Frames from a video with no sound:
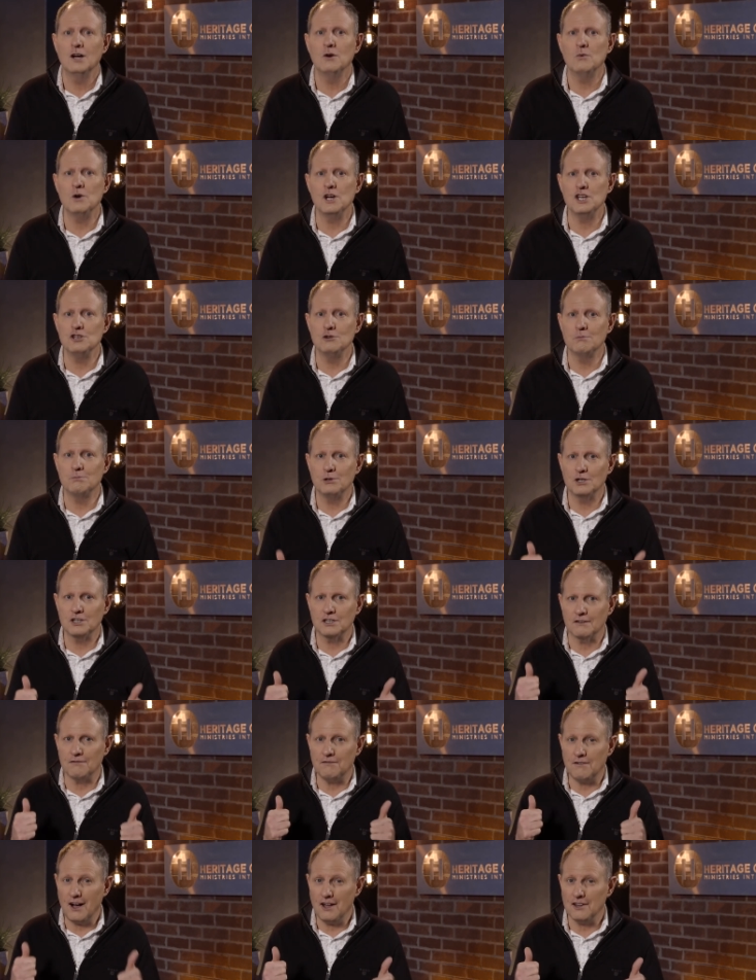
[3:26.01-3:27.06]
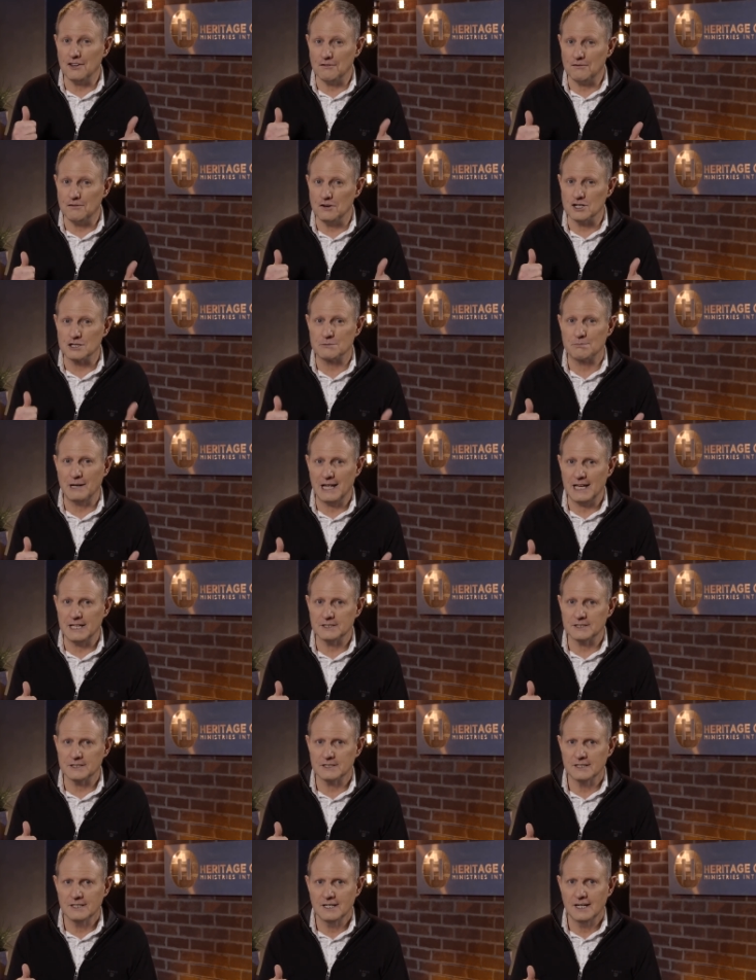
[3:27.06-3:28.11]
where you put the Father first
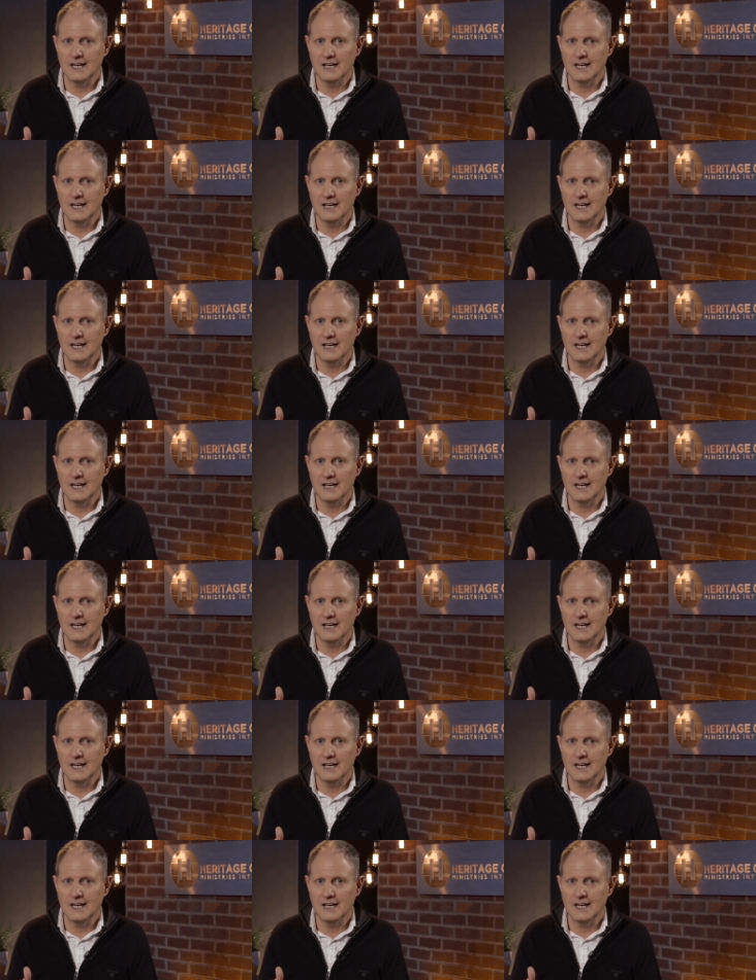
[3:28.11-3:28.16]
place.